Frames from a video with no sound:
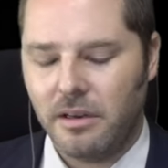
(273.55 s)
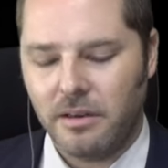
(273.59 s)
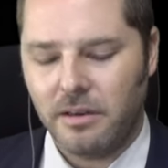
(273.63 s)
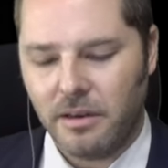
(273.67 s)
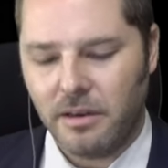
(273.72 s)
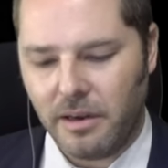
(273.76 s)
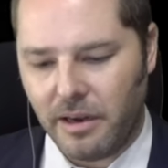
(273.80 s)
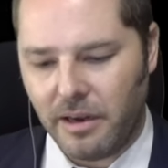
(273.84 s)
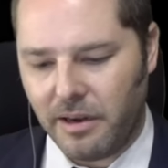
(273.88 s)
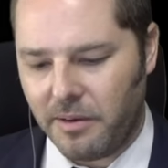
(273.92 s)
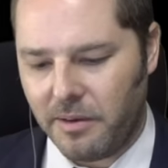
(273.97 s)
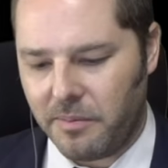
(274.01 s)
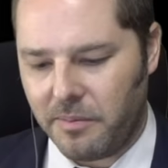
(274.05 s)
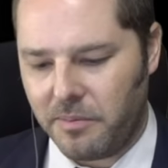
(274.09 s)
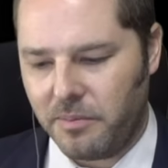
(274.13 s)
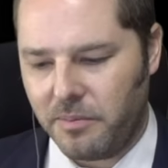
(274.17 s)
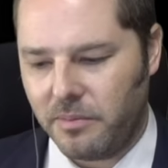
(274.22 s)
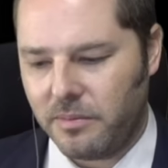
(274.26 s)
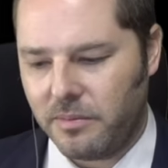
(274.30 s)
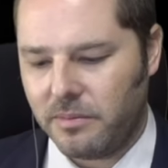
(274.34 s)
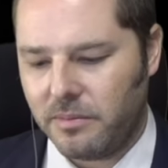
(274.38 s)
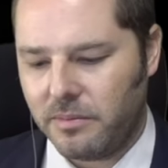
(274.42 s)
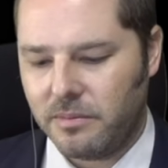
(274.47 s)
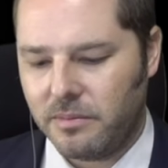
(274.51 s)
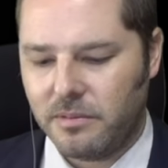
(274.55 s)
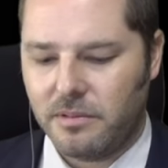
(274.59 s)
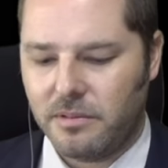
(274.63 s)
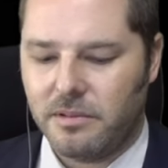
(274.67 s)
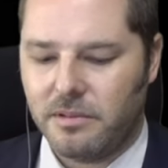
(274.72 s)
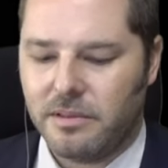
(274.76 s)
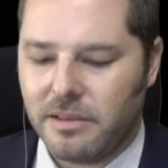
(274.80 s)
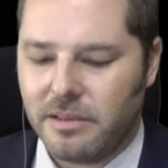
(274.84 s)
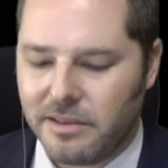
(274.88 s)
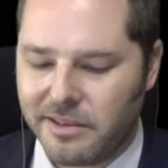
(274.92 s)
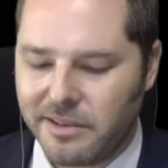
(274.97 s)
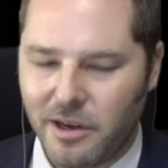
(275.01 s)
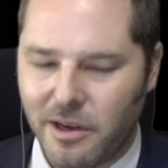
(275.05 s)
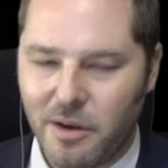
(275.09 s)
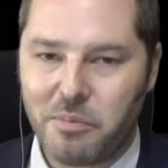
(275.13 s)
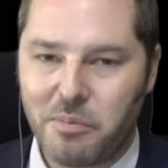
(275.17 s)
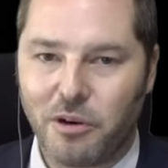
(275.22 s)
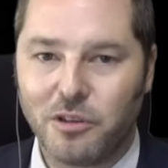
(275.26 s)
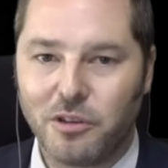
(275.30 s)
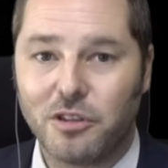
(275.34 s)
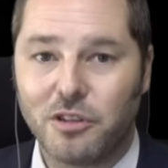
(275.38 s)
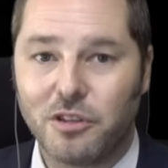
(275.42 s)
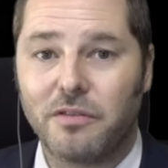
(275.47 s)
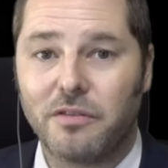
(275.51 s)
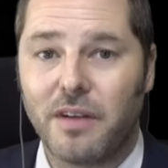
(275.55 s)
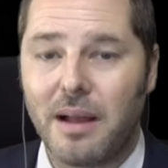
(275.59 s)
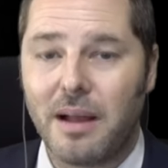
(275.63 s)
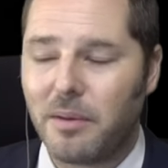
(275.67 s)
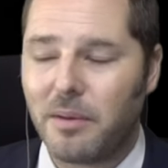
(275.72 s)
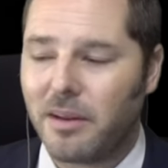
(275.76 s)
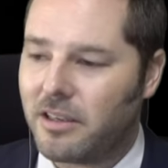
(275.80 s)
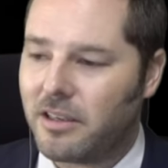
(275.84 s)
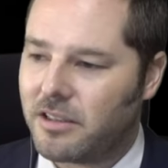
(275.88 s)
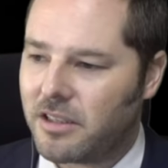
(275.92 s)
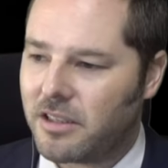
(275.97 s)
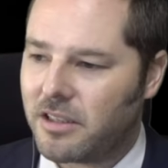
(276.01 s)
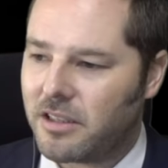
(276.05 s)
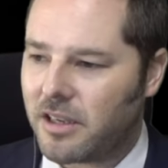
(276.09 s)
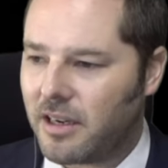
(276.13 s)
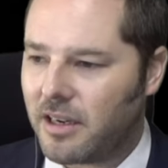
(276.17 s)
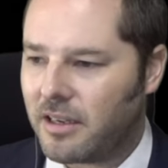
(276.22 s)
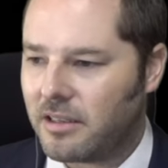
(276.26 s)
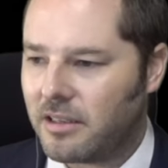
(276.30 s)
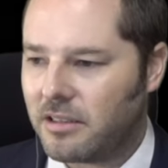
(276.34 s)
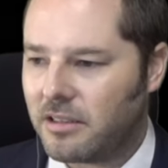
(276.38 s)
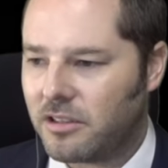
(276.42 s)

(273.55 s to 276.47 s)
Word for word: uh, approach your family in China to